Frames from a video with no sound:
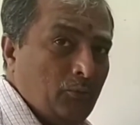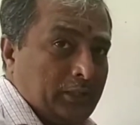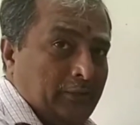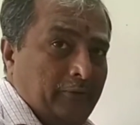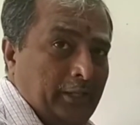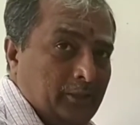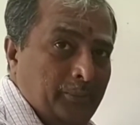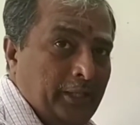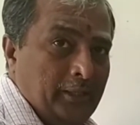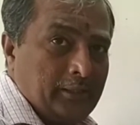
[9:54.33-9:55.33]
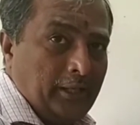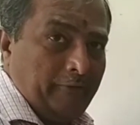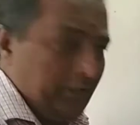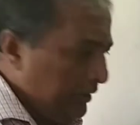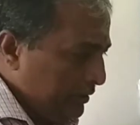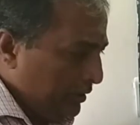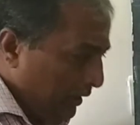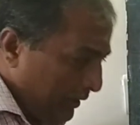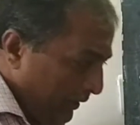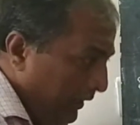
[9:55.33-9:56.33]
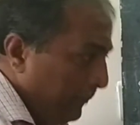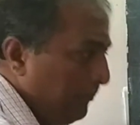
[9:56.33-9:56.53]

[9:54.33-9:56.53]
Okay. Now come back to injection.